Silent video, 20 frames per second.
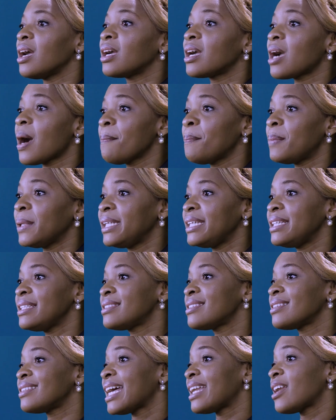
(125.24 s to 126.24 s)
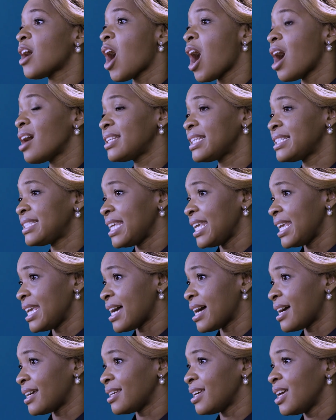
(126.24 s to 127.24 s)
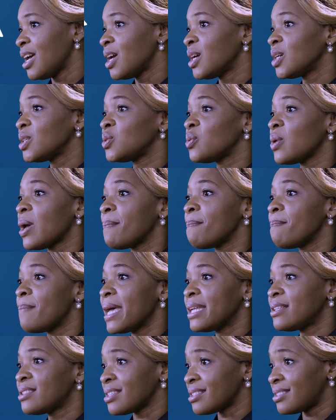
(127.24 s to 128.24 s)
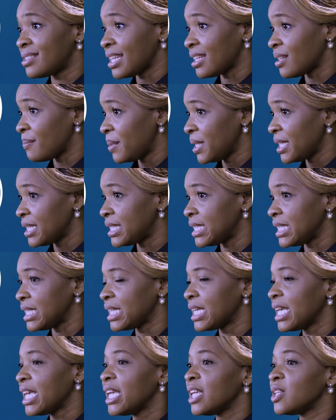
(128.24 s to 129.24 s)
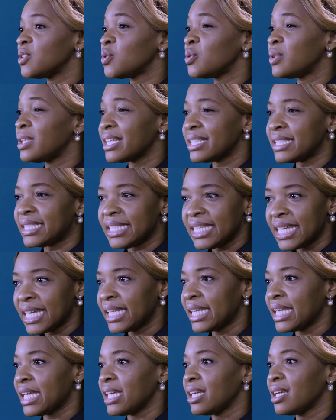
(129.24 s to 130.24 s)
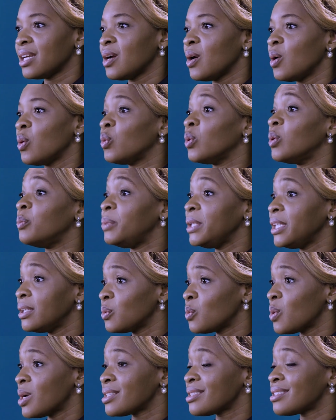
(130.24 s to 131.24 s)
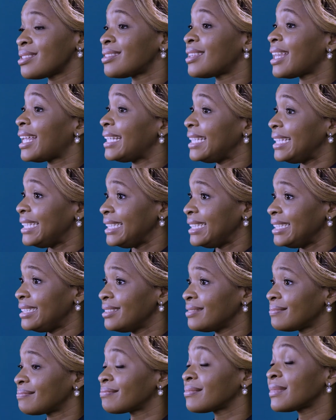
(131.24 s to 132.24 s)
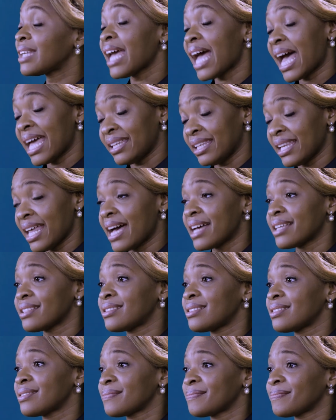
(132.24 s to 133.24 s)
companies that harness AI to embed sustainability into their DNA will be the ones that lead and last.